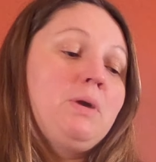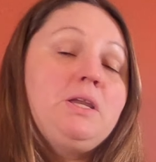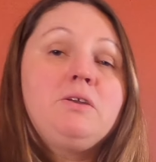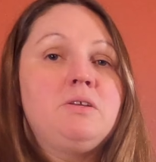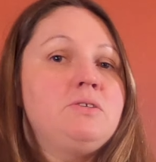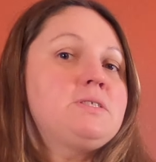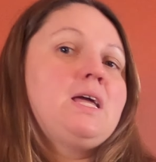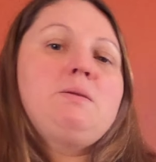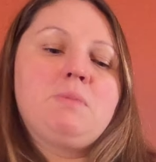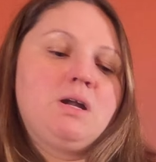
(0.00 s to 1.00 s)
But you can use
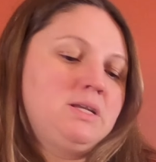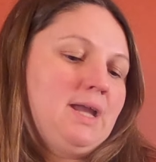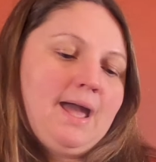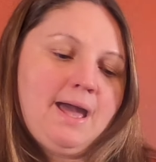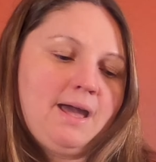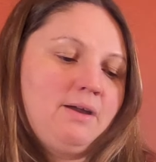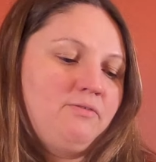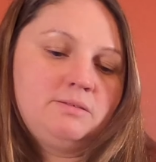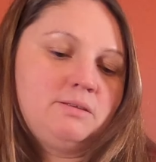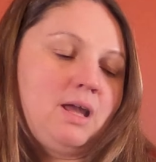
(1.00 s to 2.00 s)
any mug you
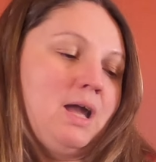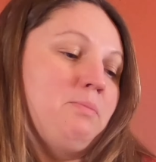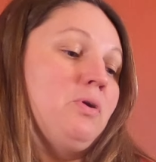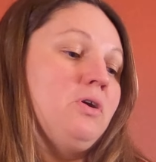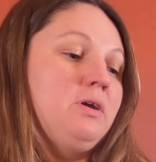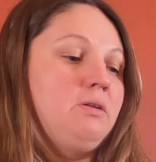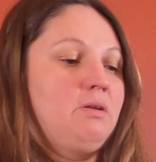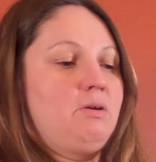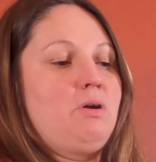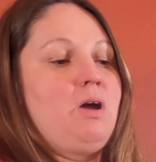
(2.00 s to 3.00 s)
have. I put
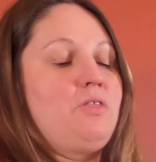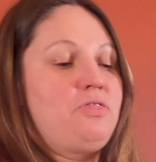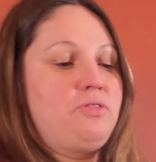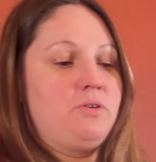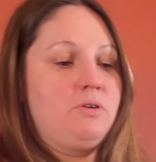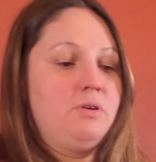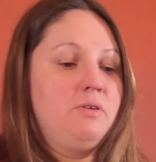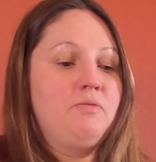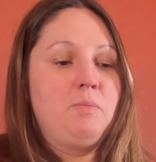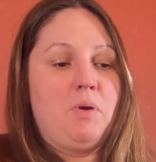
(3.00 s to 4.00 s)
1/3
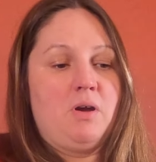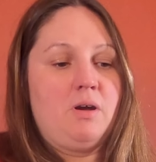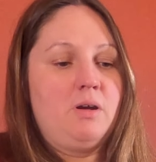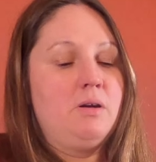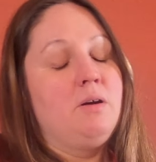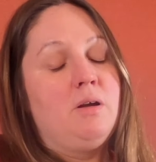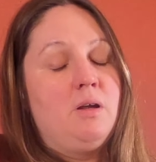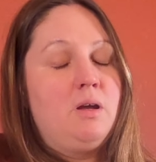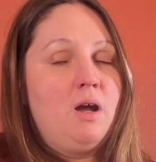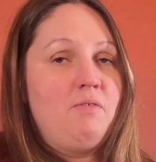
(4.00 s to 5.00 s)
of a bar
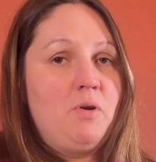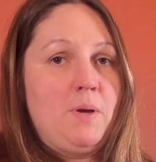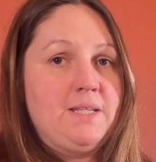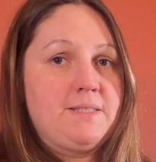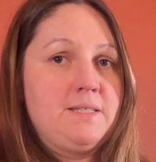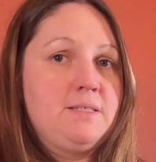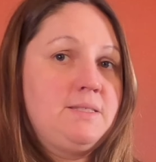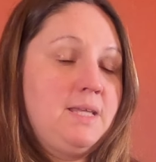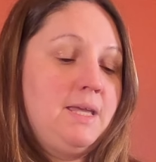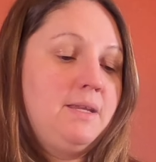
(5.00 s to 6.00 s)
of
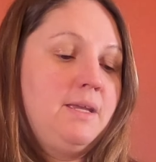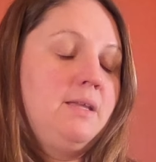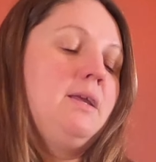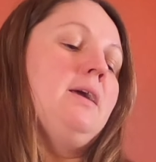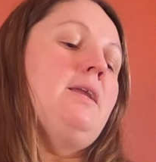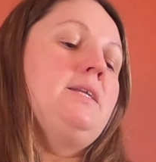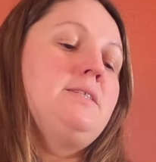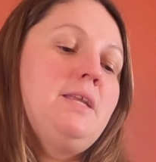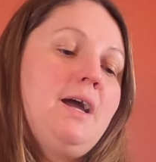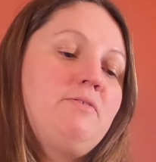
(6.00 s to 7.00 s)
Oasis in it, and I
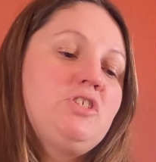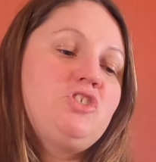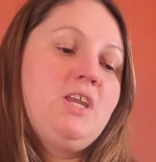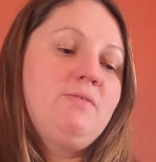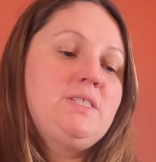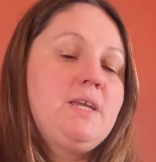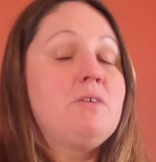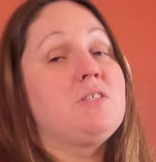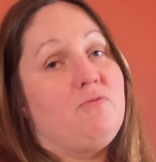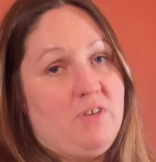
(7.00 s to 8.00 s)
did have to shave it
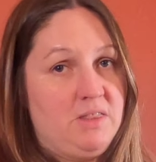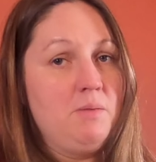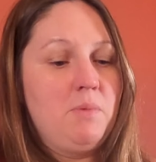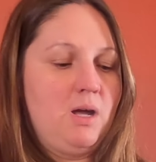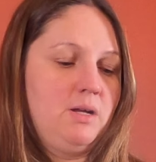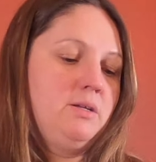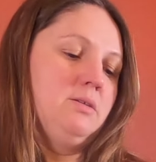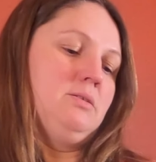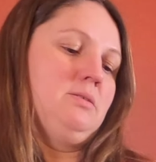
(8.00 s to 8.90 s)
down to fit the mug.